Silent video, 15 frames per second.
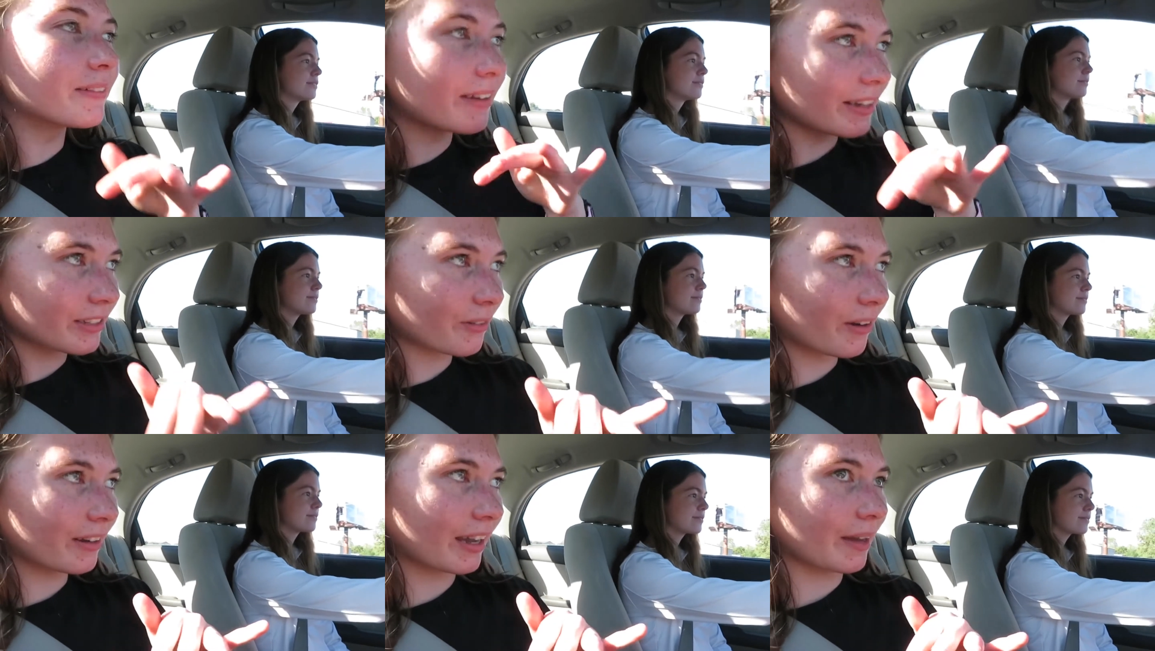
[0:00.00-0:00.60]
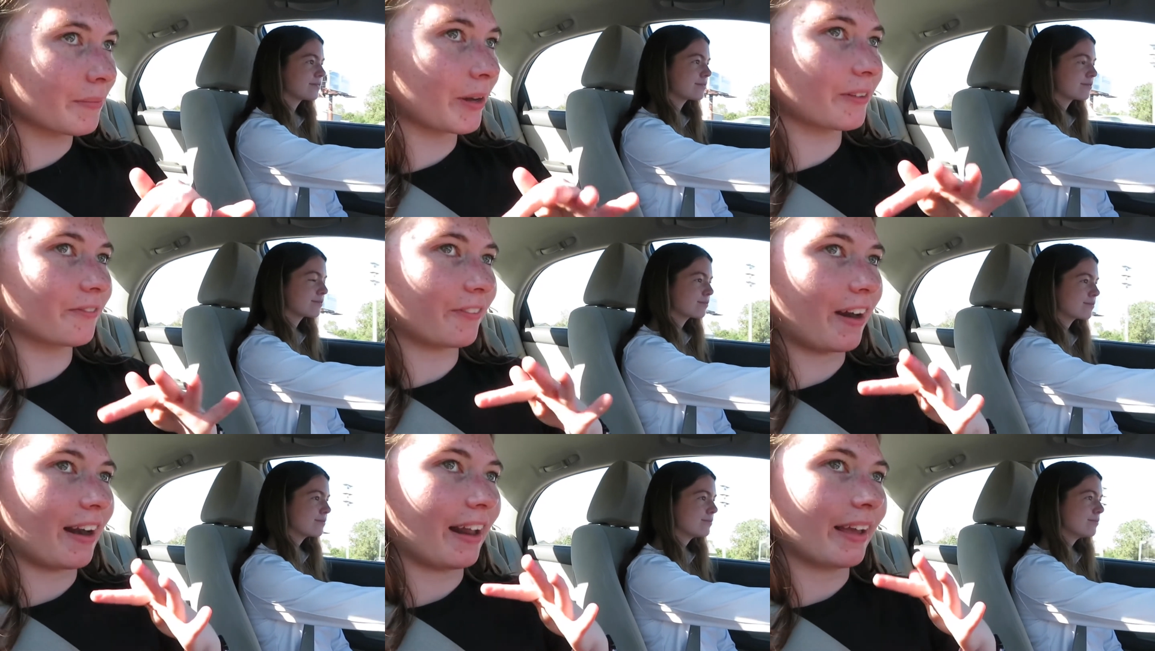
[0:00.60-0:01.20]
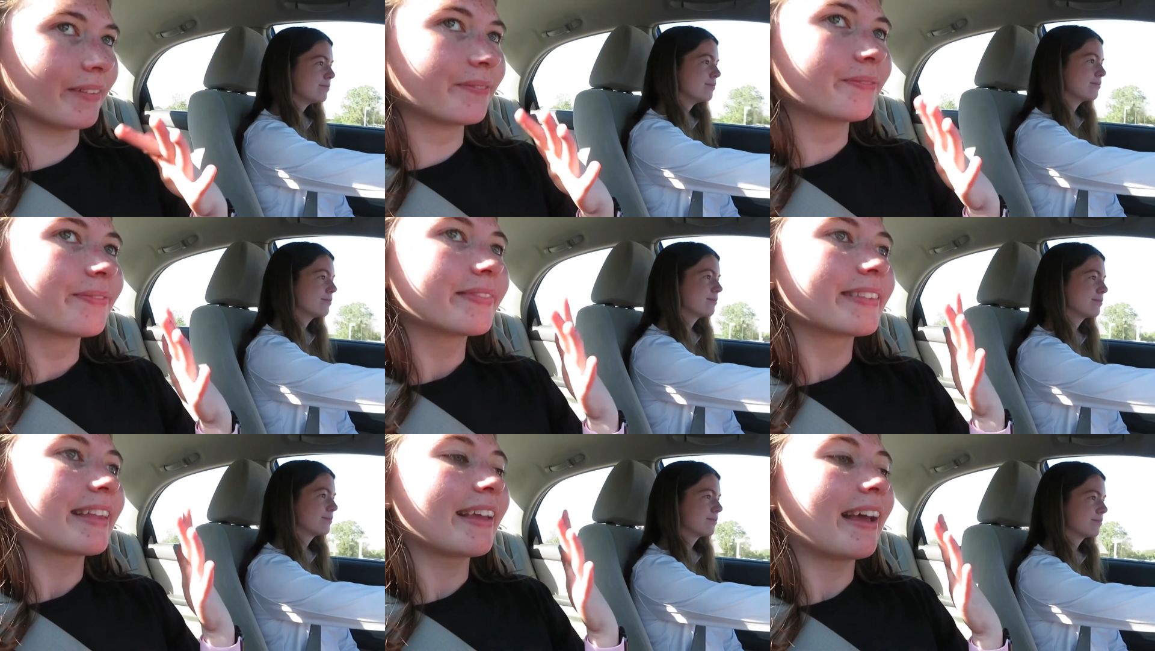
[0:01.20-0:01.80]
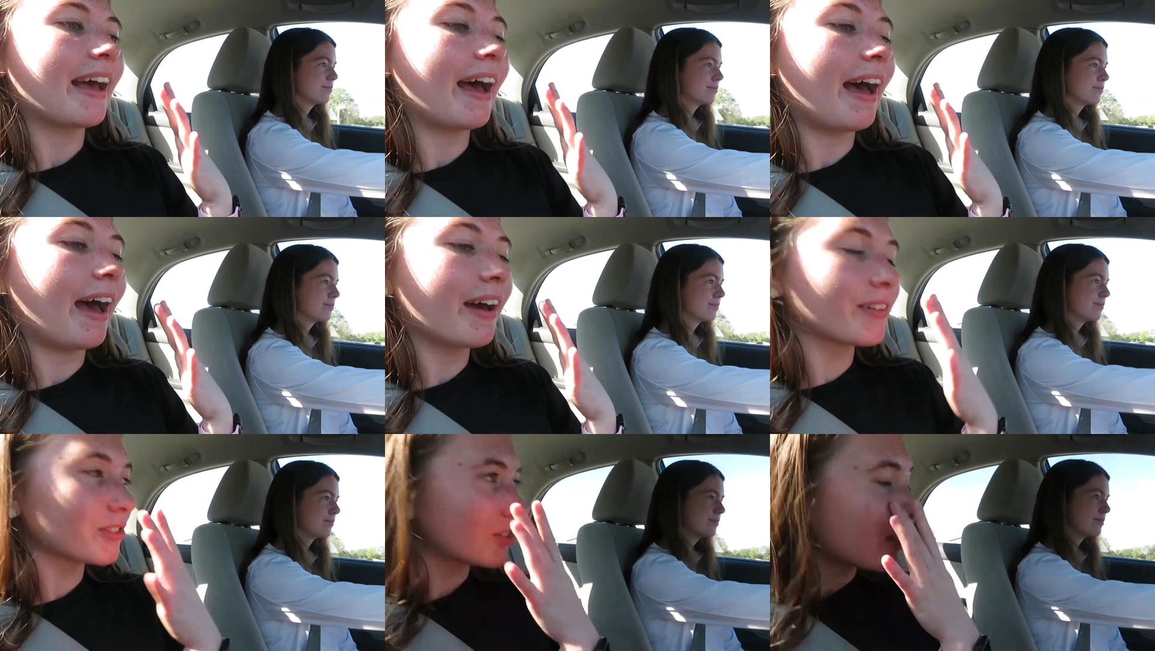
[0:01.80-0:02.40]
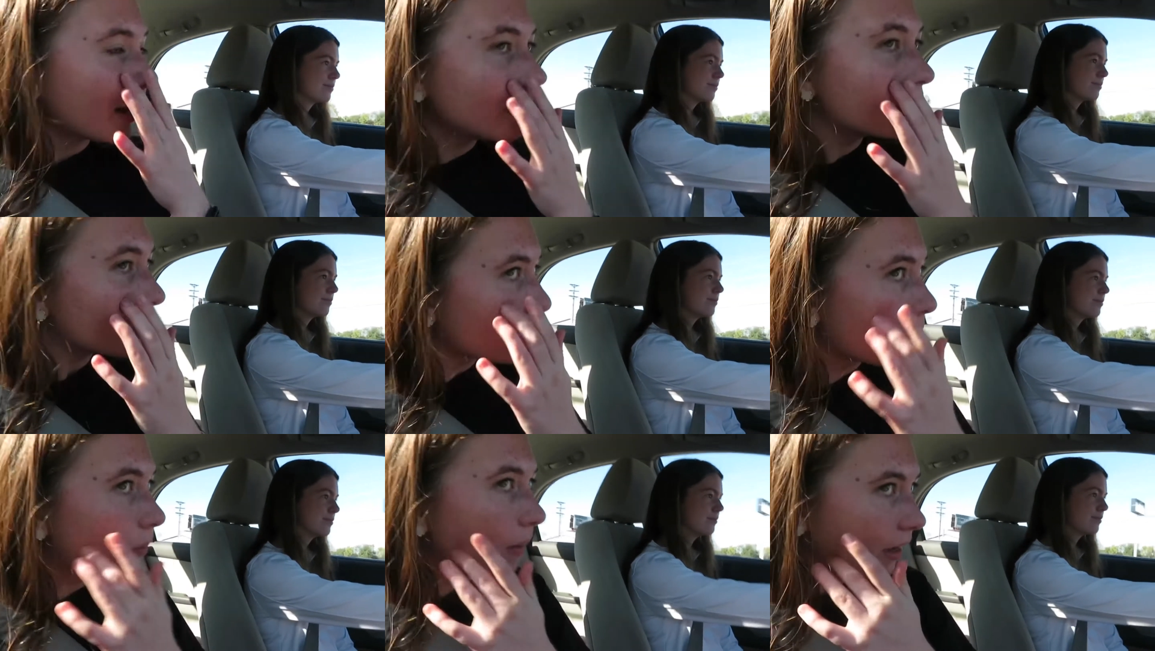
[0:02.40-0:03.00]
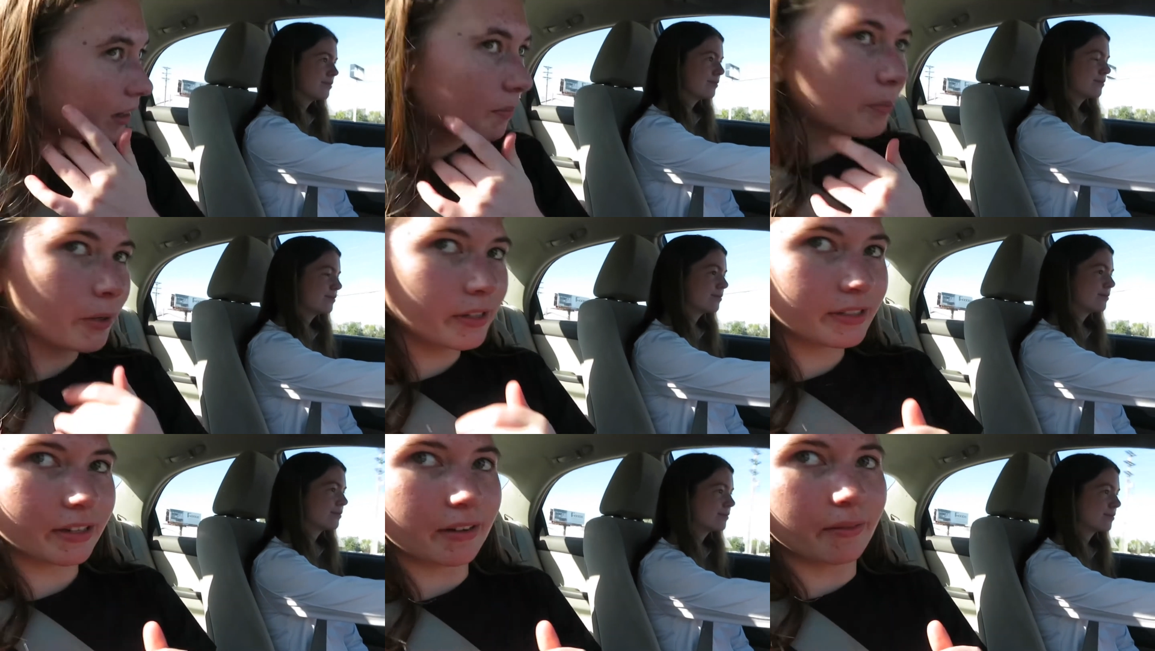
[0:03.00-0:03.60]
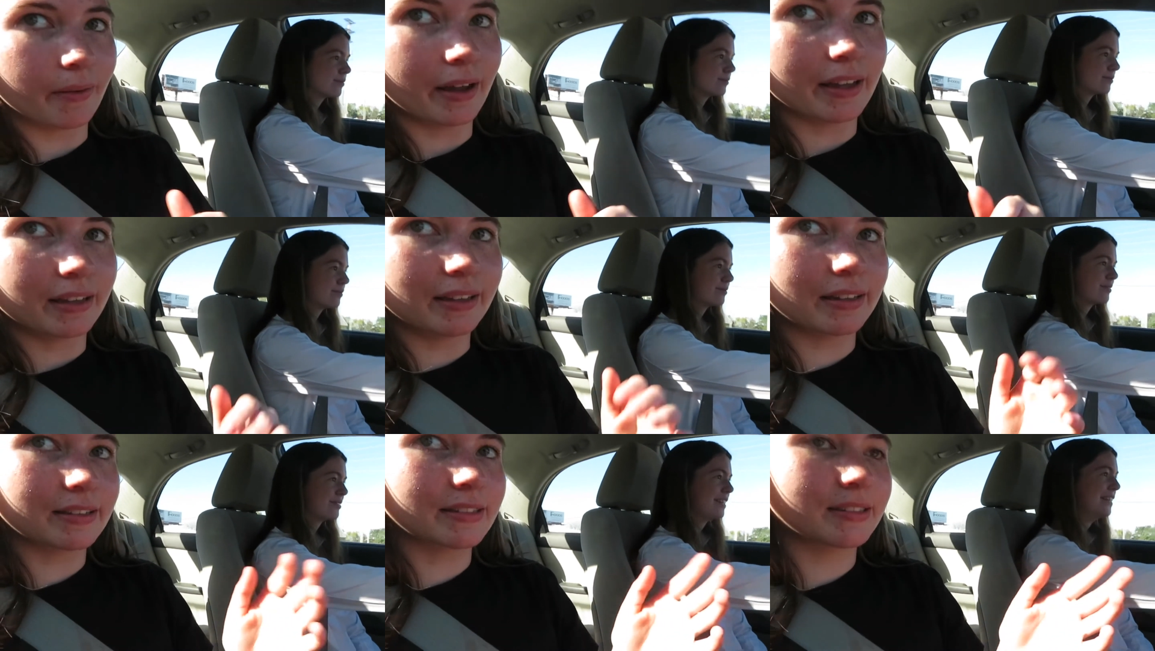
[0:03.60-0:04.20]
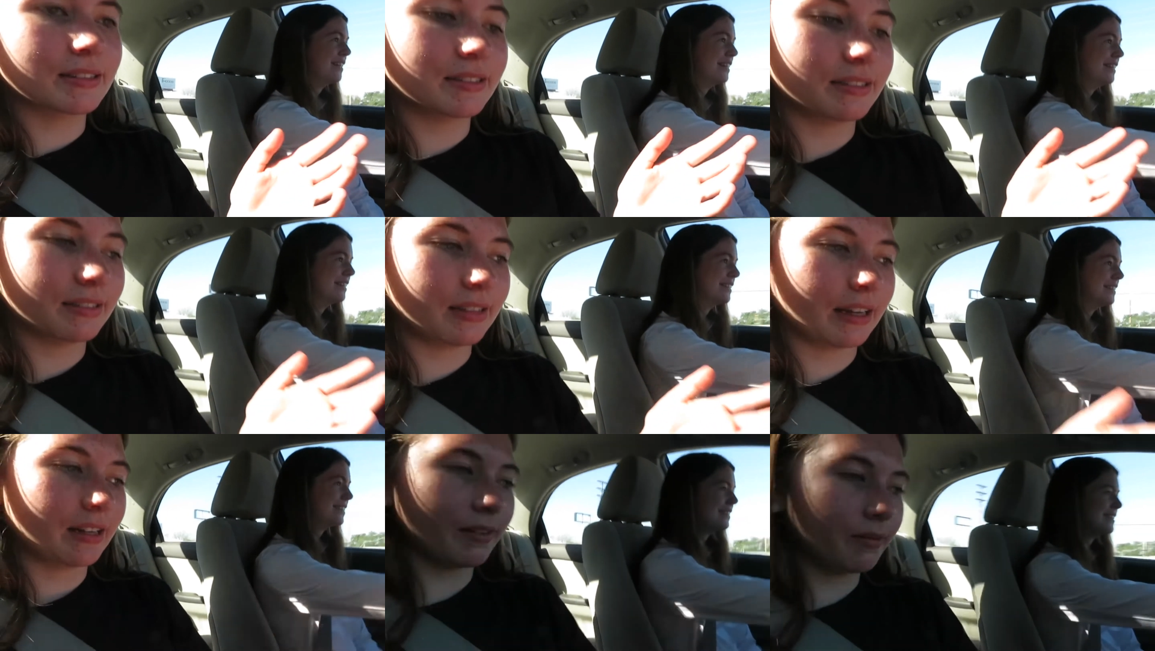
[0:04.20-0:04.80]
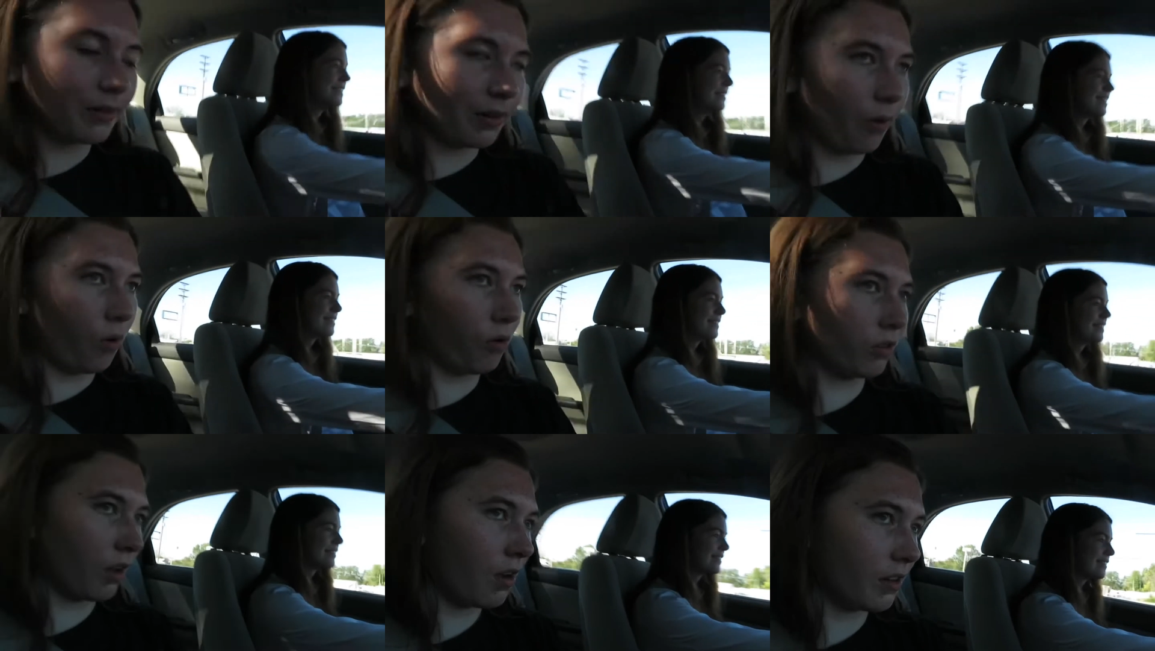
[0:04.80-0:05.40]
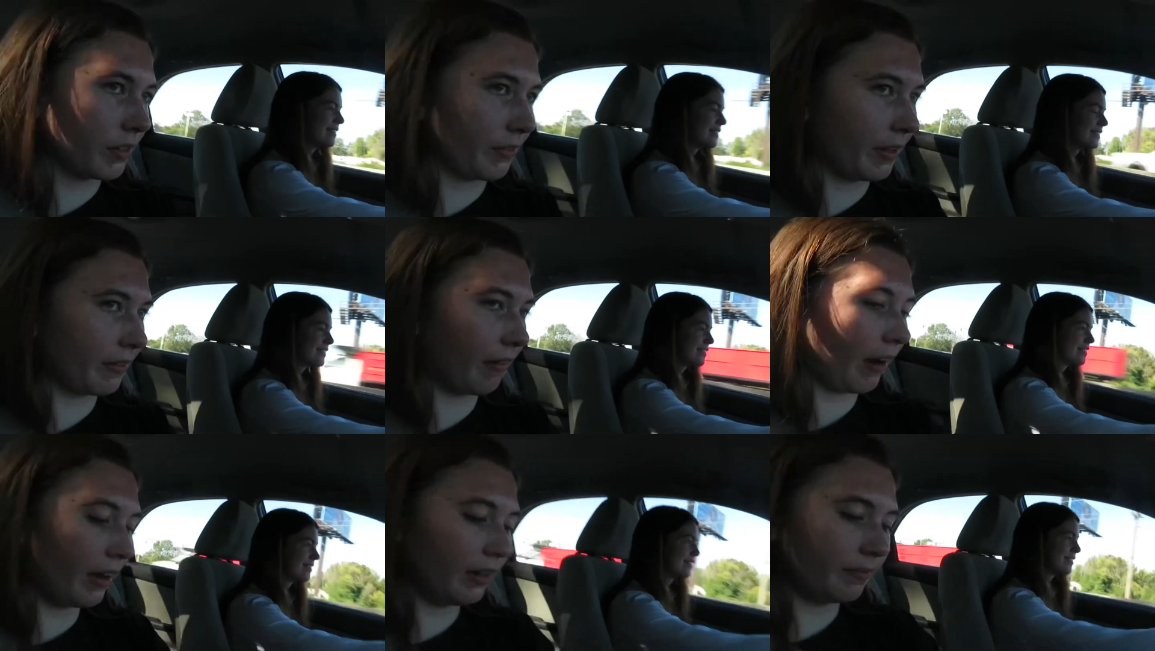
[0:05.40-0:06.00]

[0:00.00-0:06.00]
Speaker 1: the way to our game on Friday, I was trying to throw my Capri Sun away because I didn't want to hold on to it, right?